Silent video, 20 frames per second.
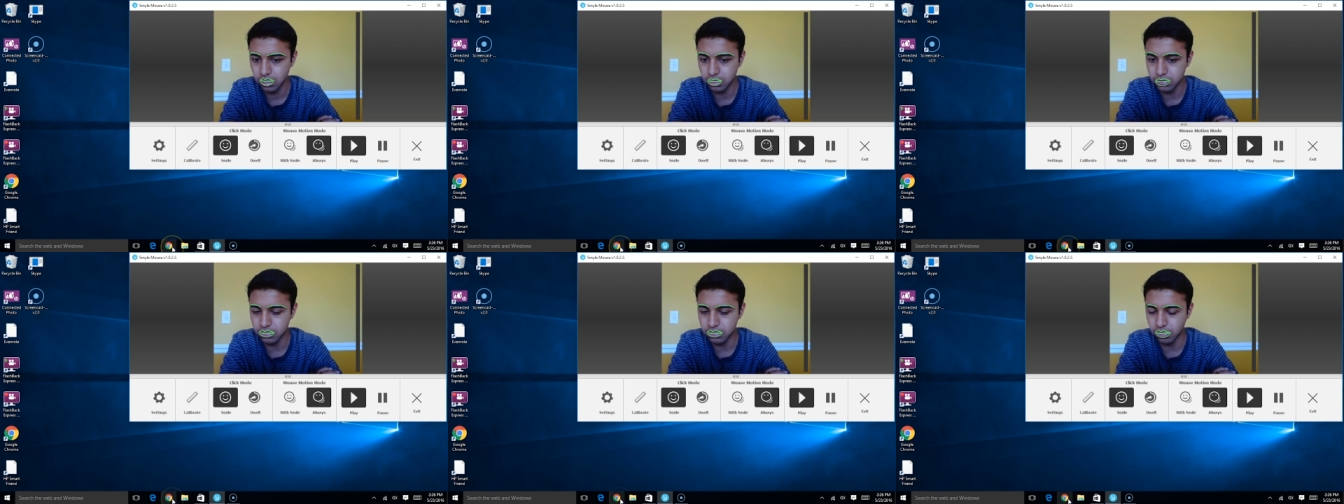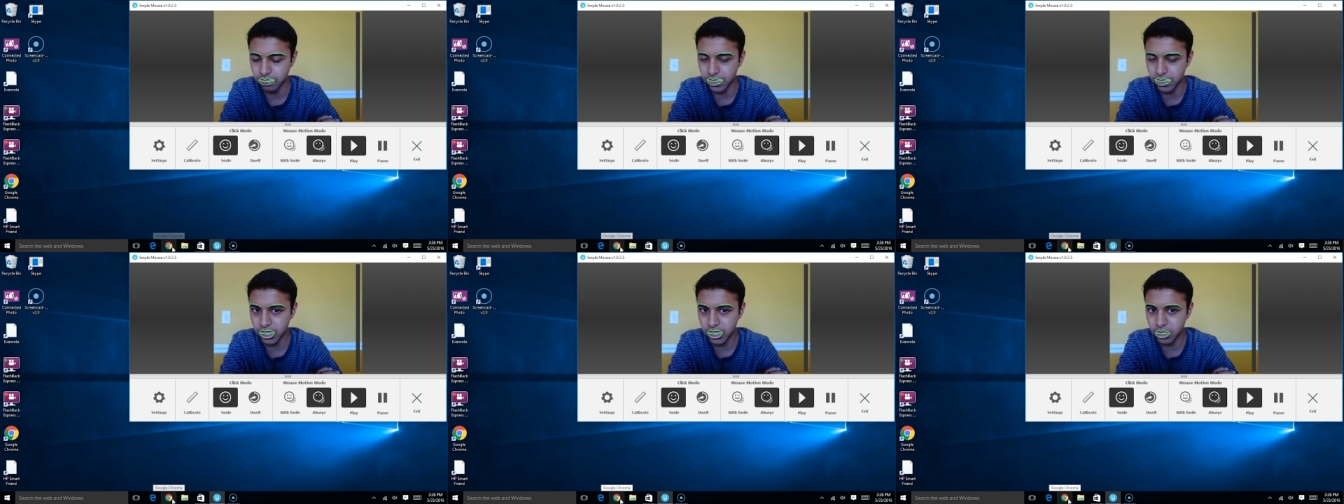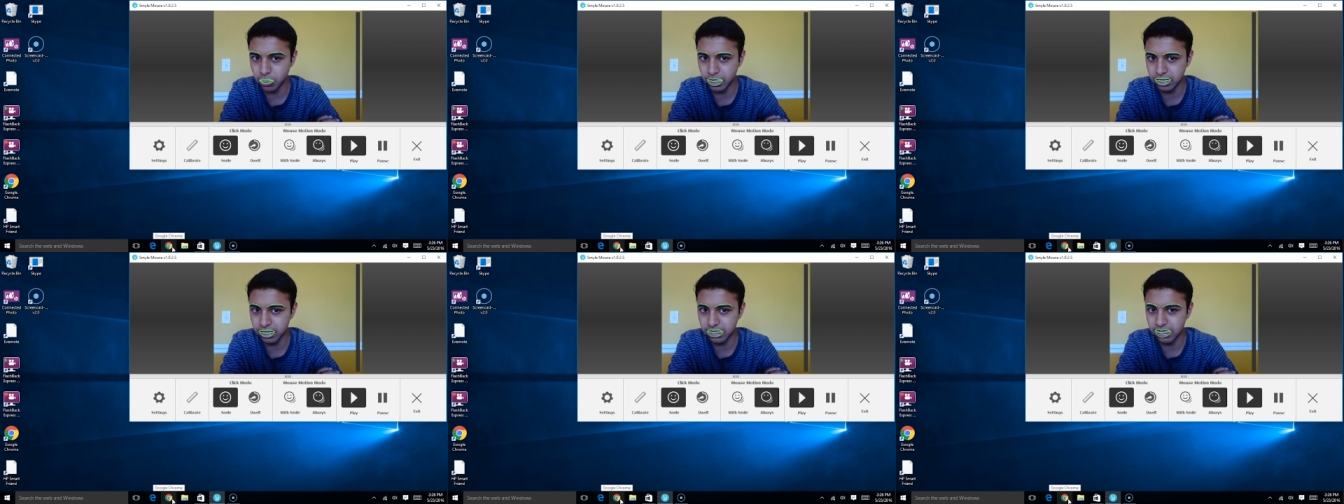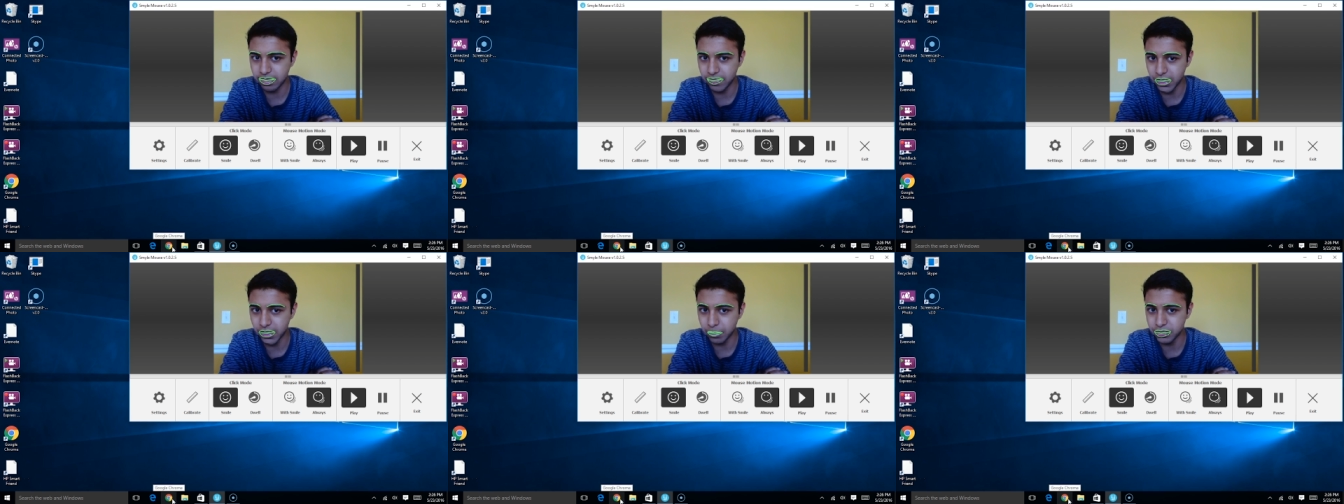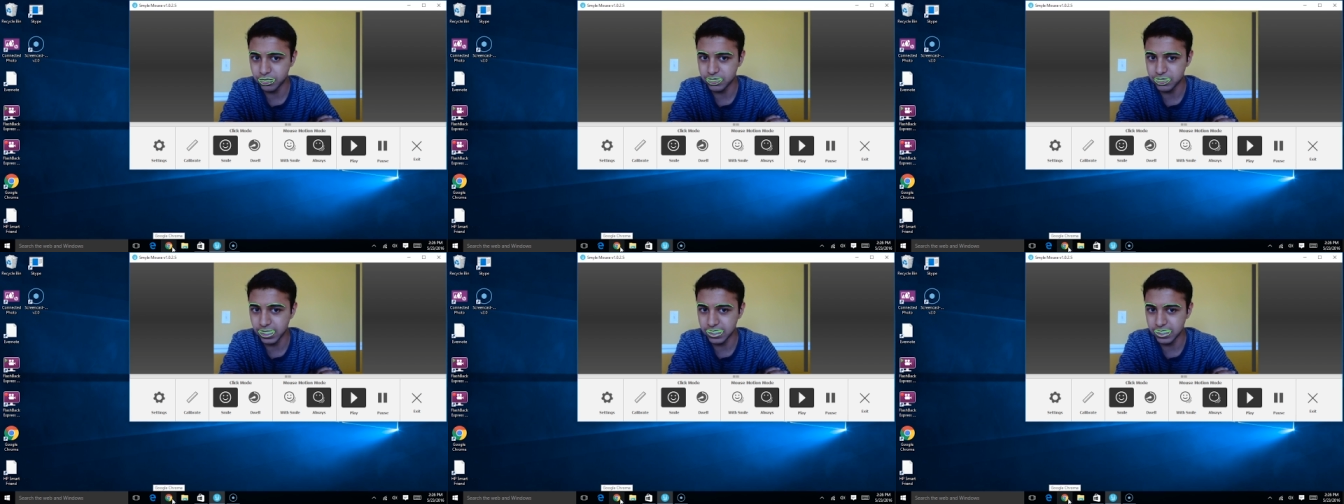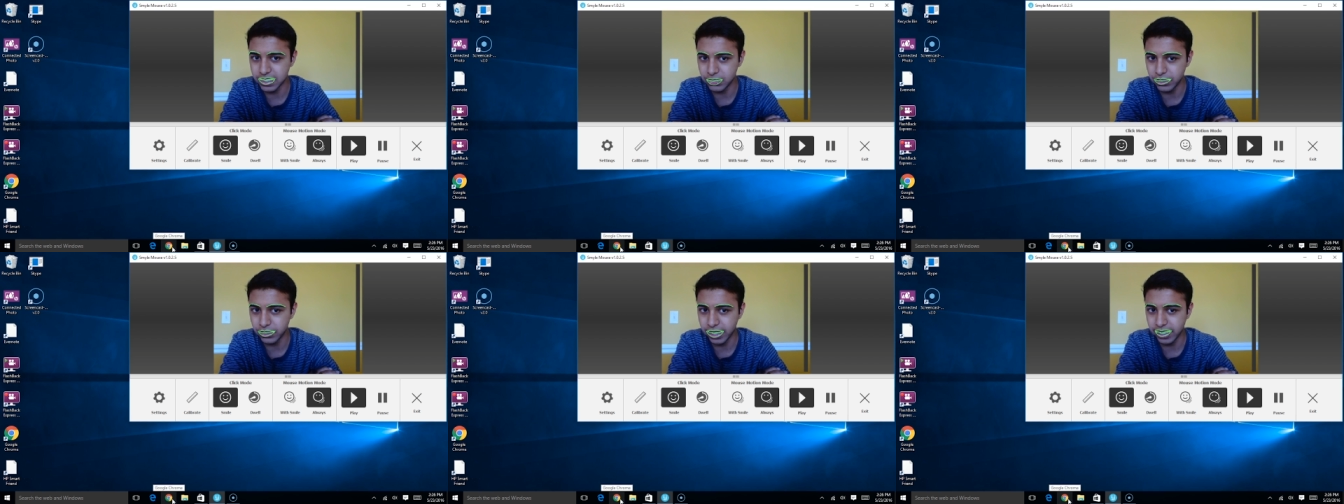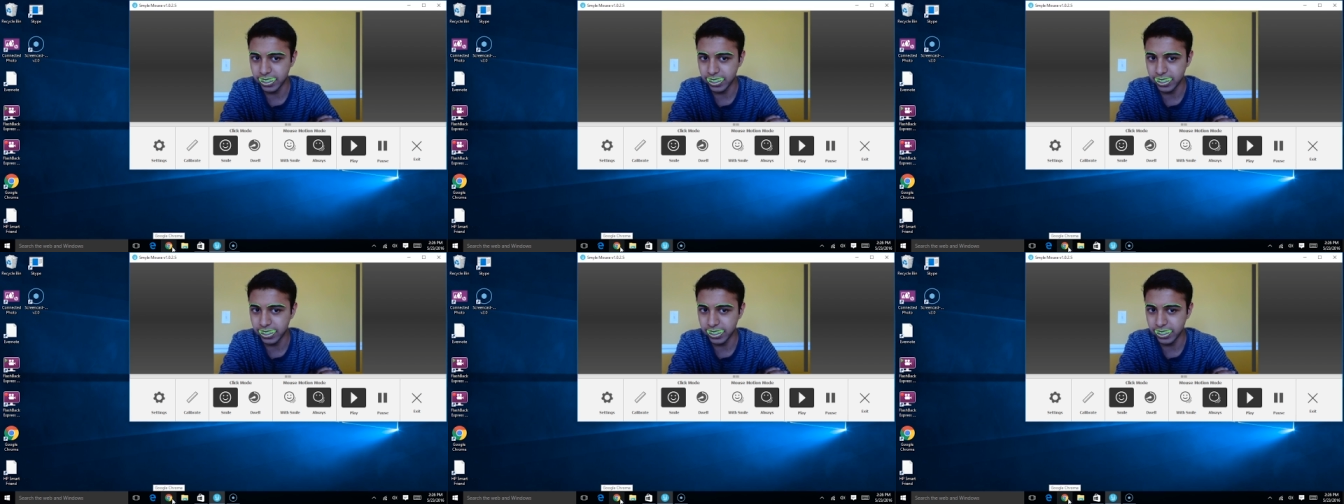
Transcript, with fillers: So very quickly and very precisely,